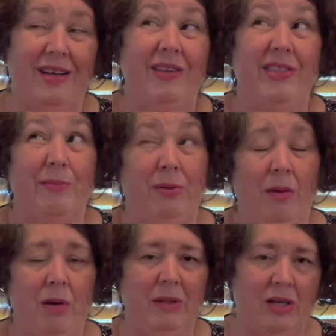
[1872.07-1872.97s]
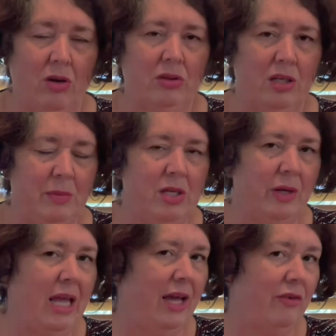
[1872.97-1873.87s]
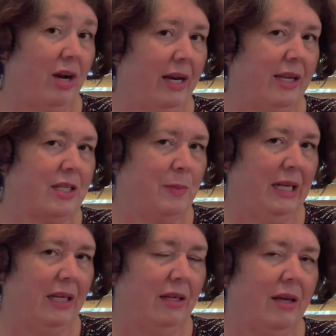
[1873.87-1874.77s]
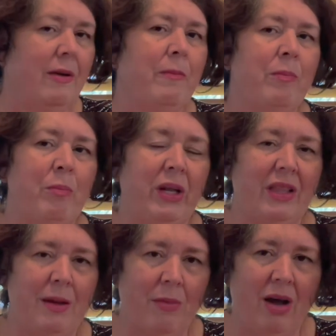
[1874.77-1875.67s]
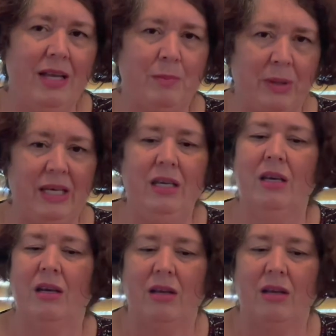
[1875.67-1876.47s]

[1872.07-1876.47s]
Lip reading: They're probably not going to be doing handwriting and spelling, but they might be.